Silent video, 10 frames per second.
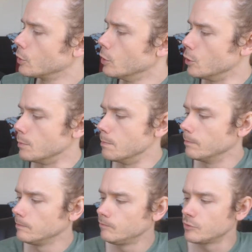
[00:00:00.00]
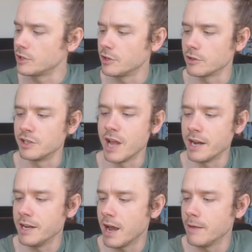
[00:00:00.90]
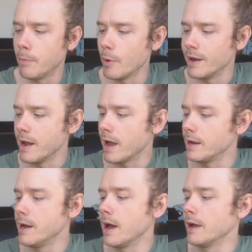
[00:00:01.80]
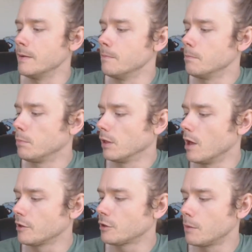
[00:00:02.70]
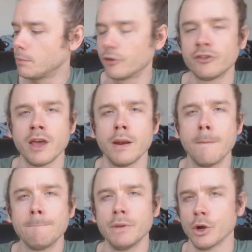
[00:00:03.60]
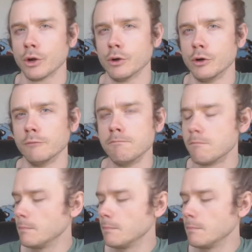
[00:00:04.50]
gold. It says here it's 99.99 plus percent pure gold.